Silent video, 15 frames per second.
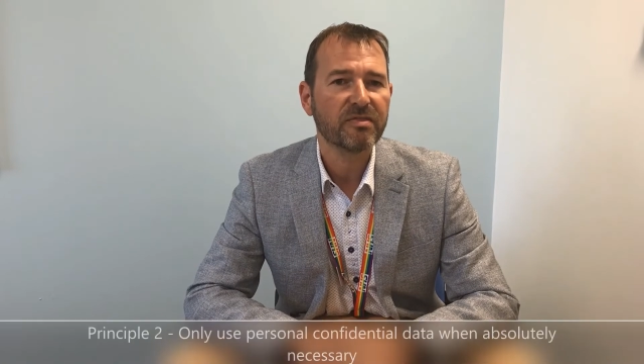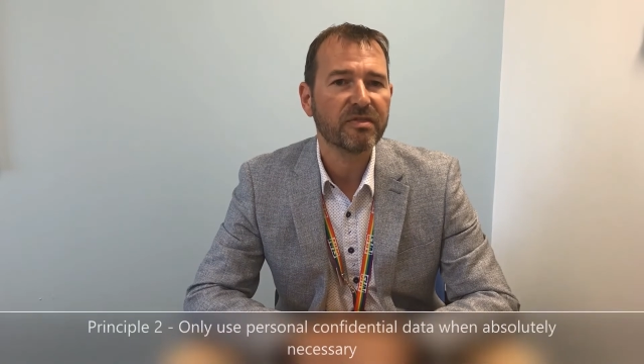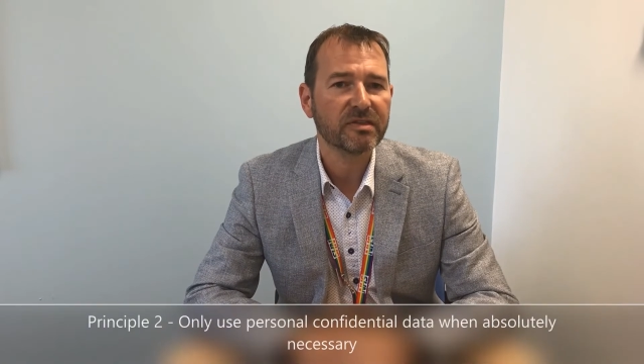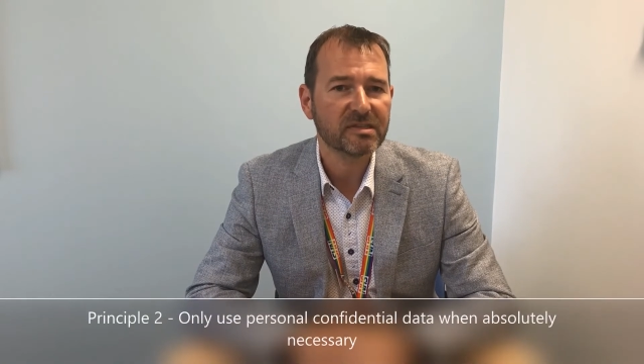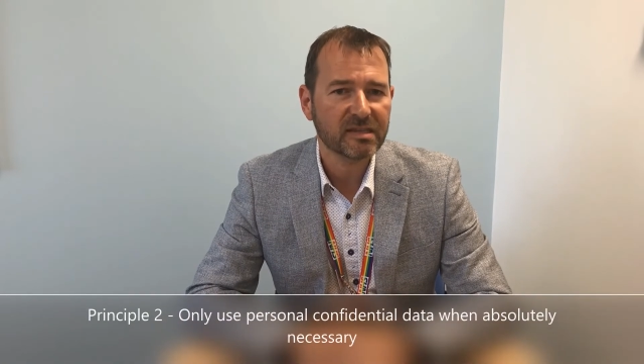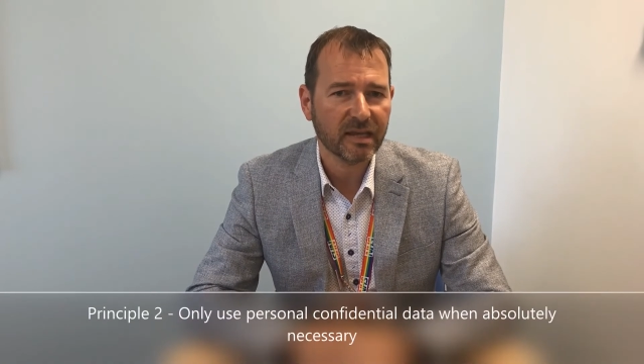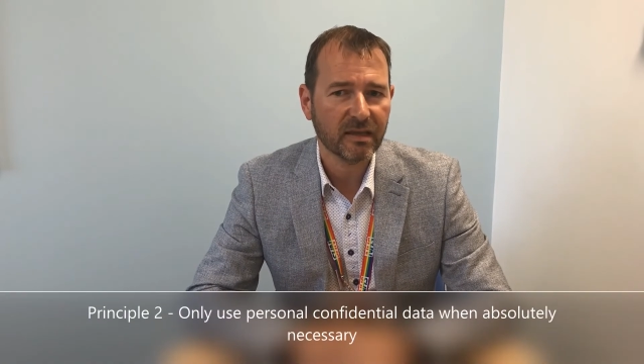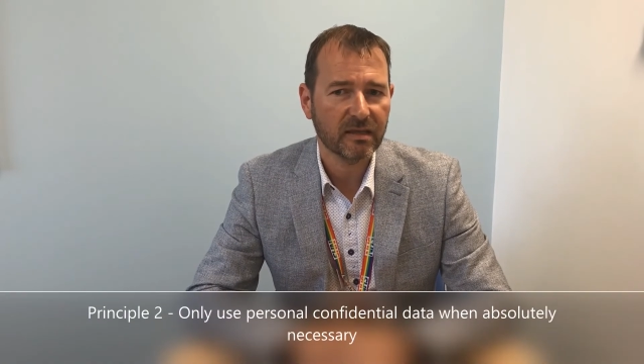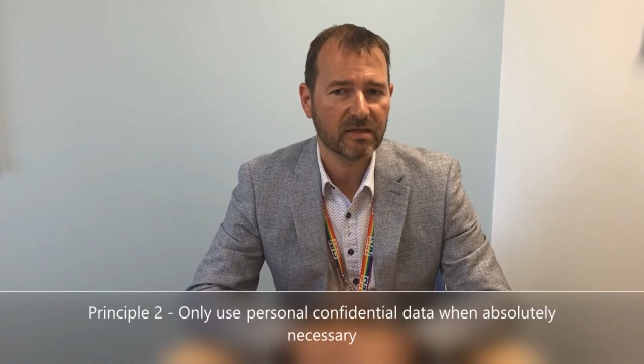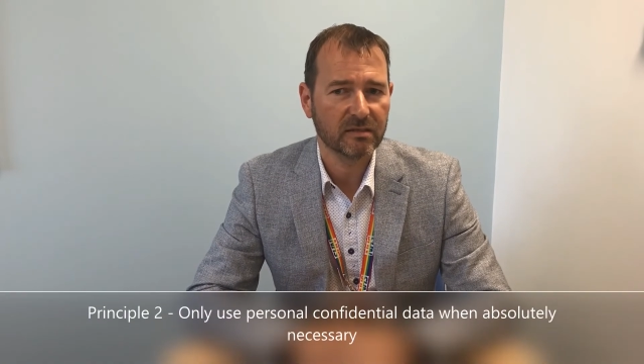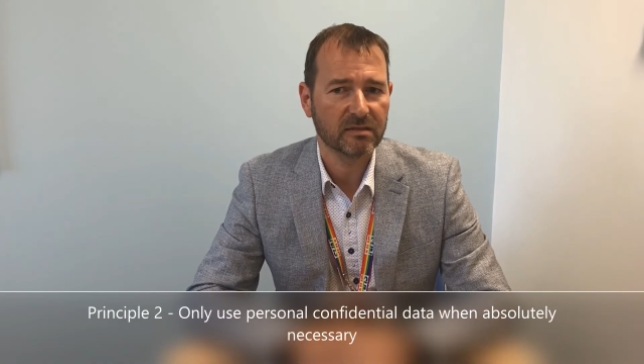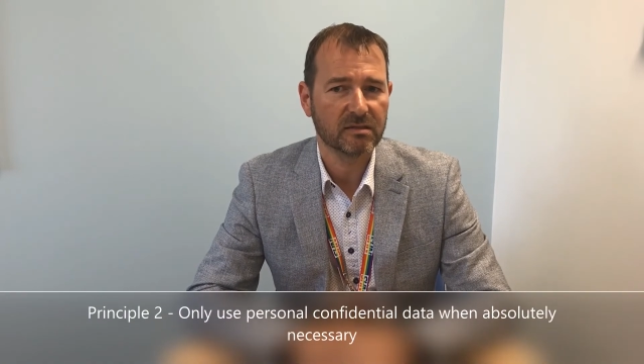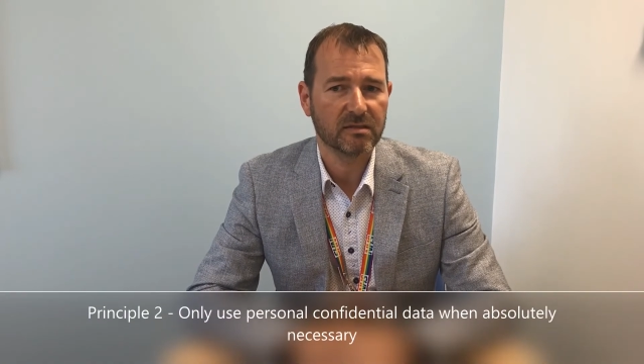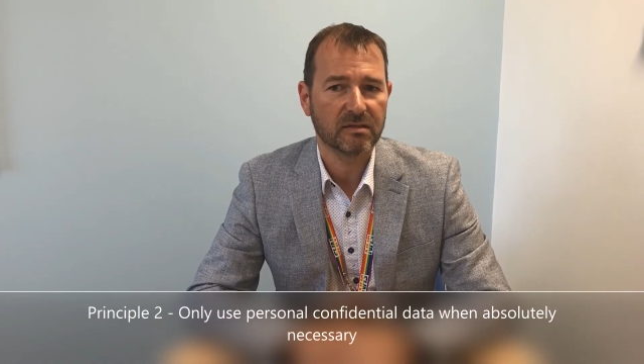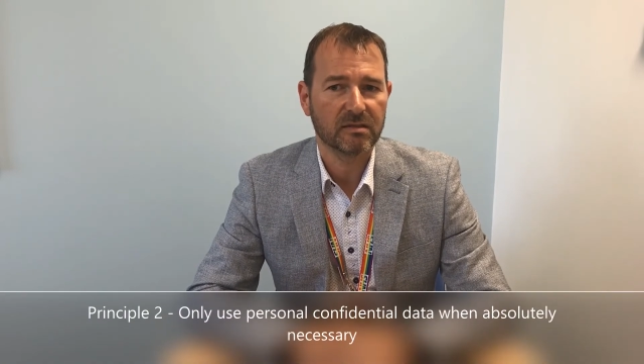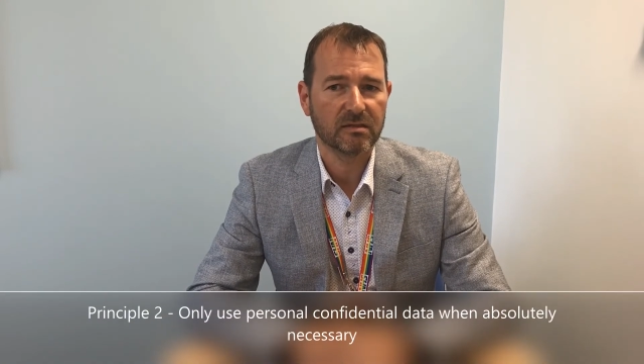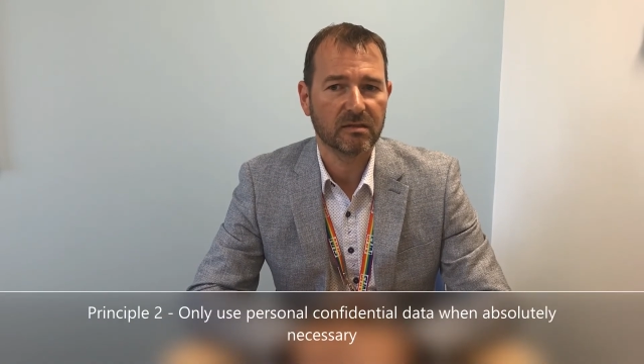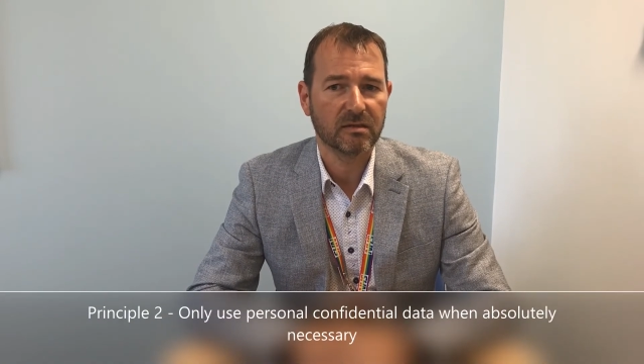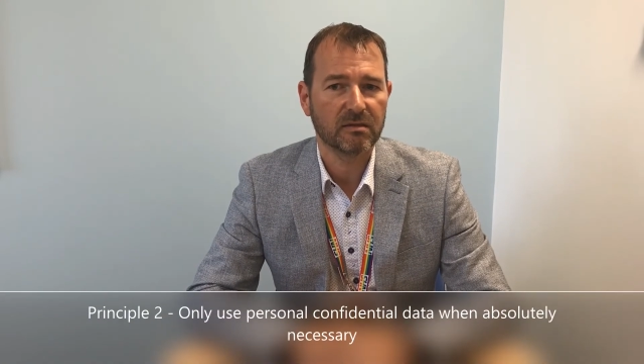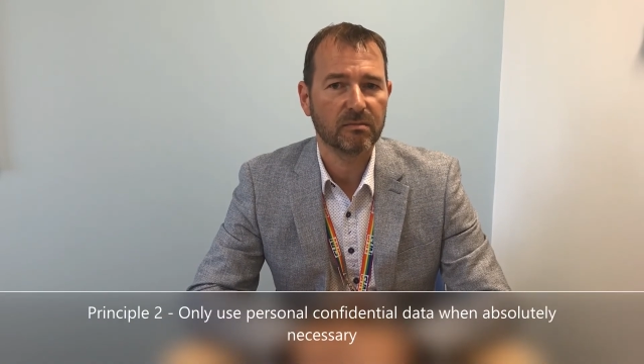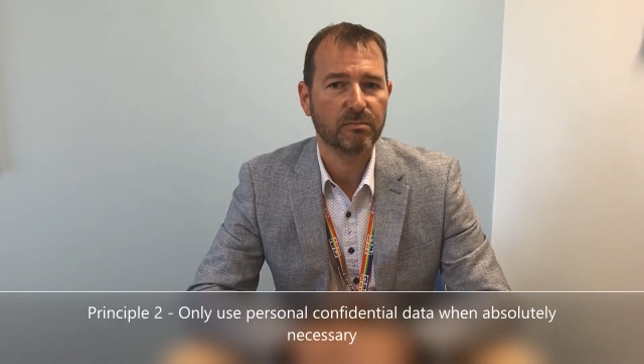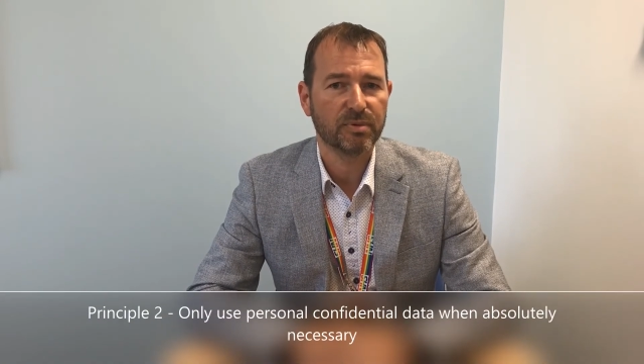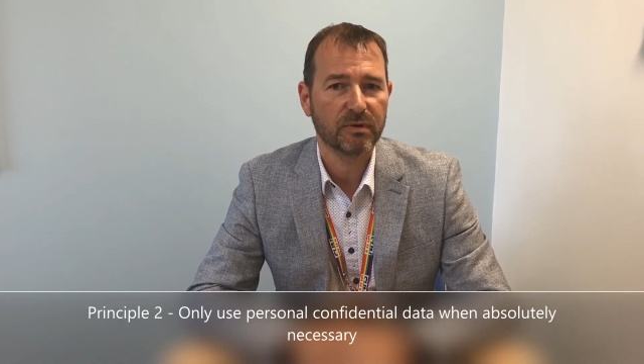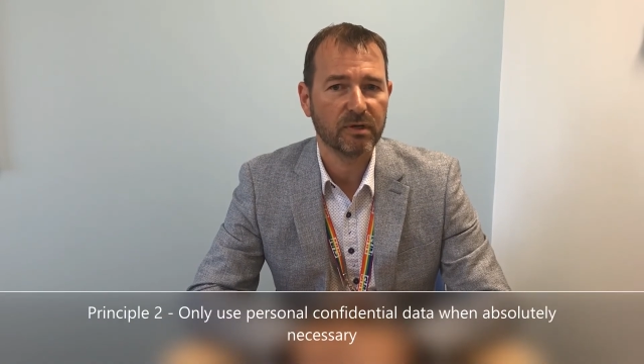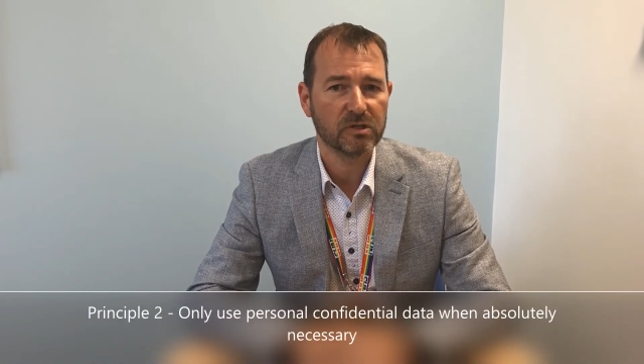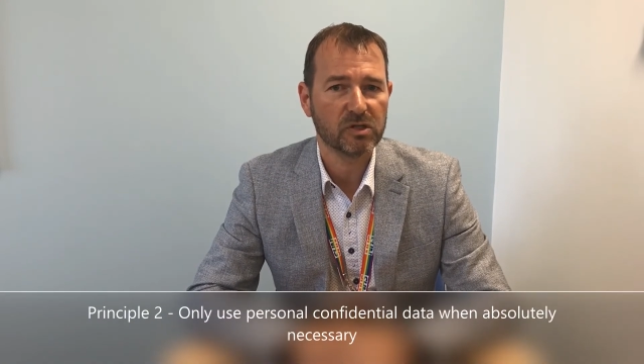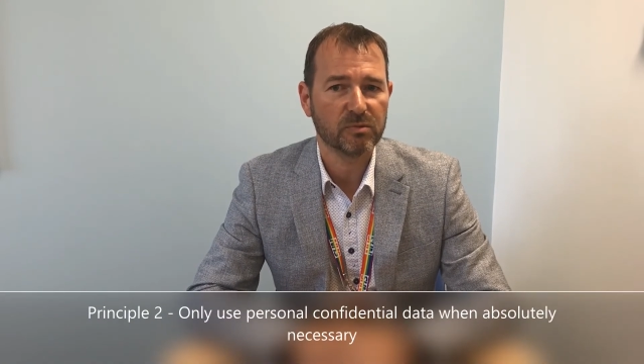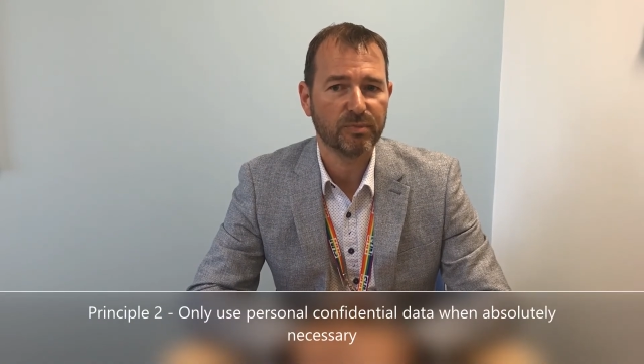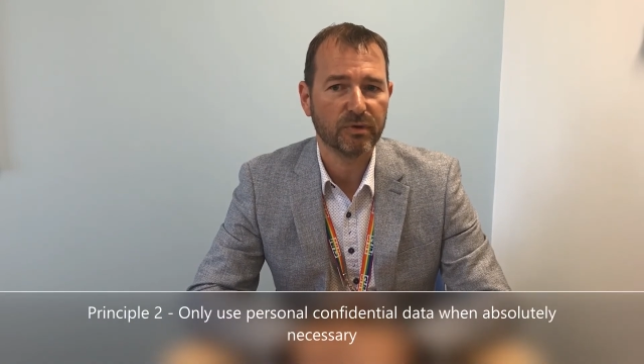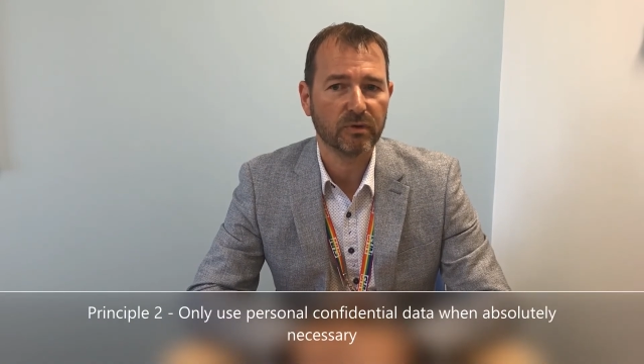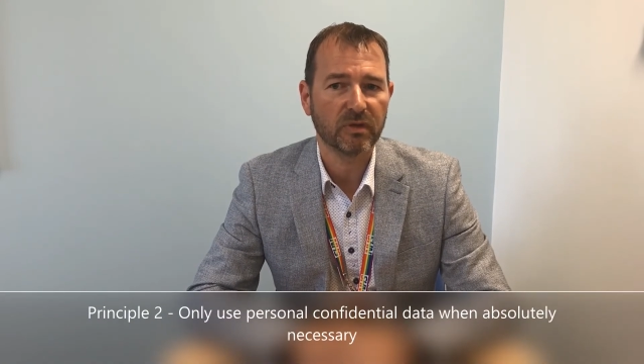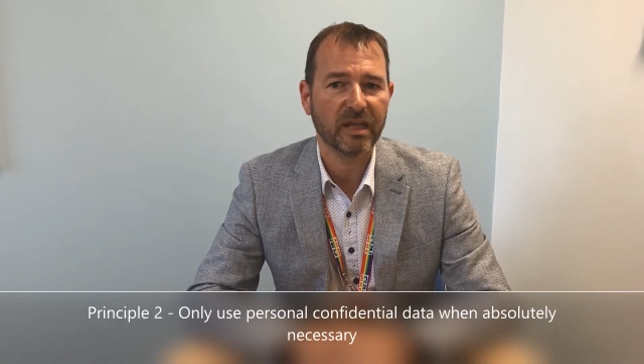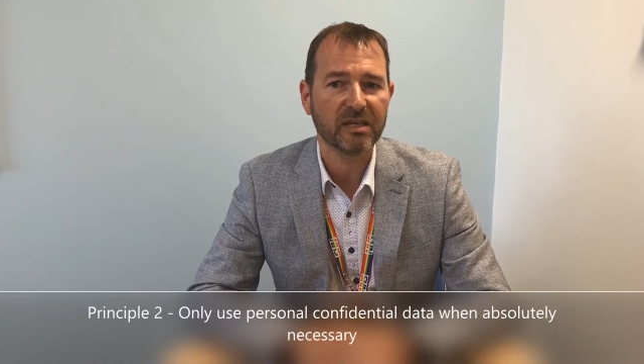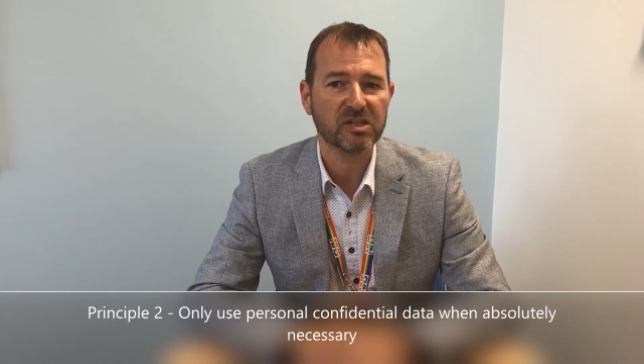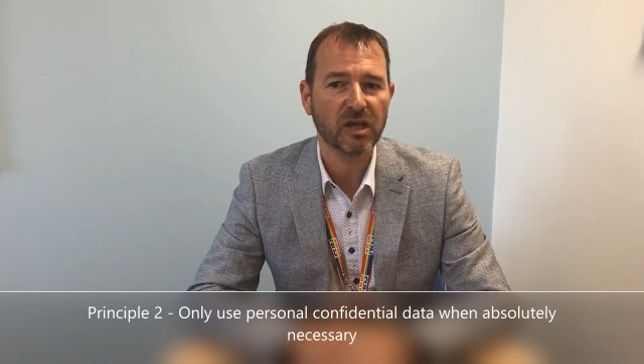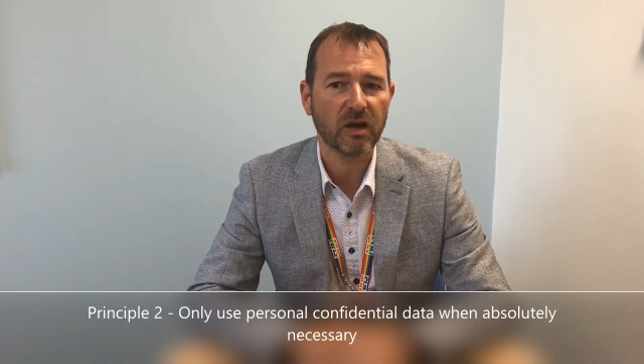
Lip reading: The second principle is